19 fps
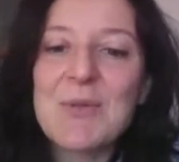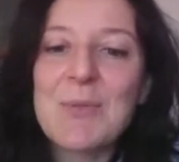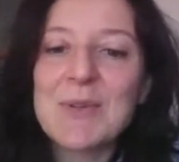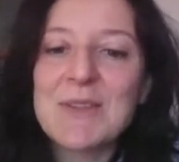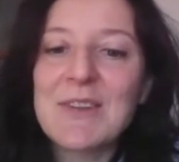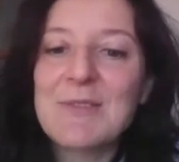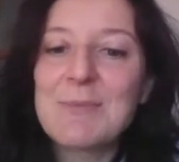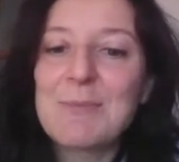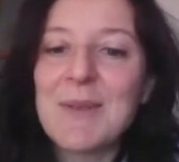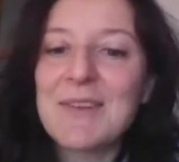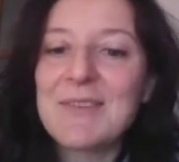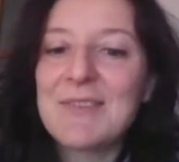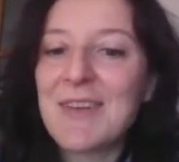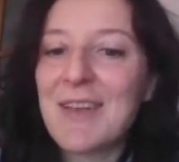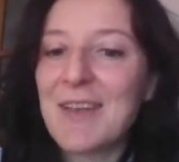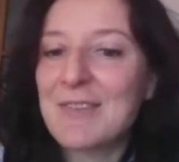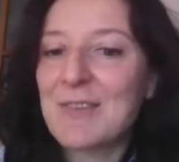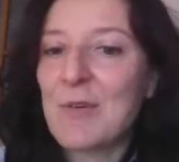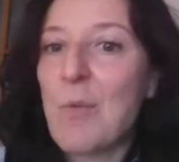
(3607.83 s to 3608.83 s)
what is
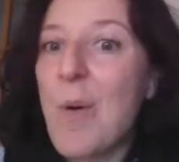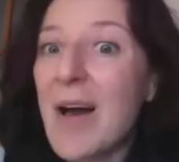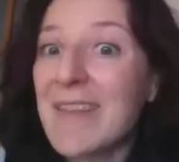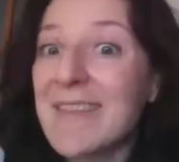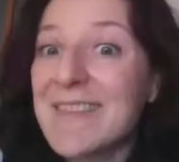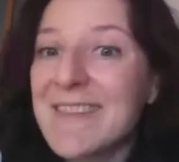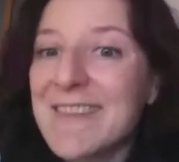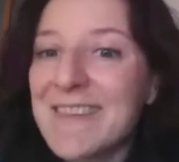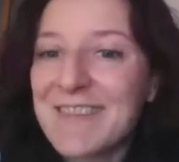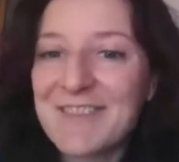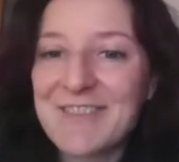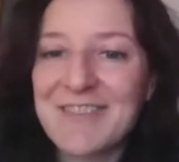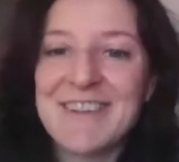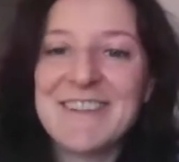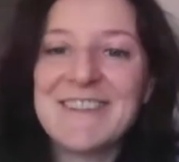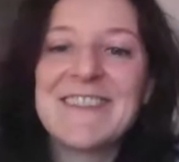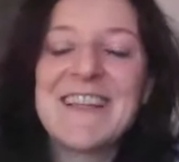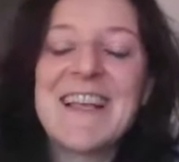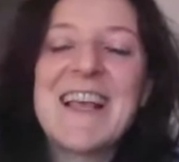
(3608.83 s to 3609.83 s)
missing is a 1,
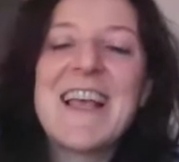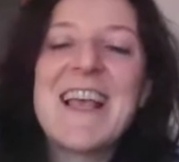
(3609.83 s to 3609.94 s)
right?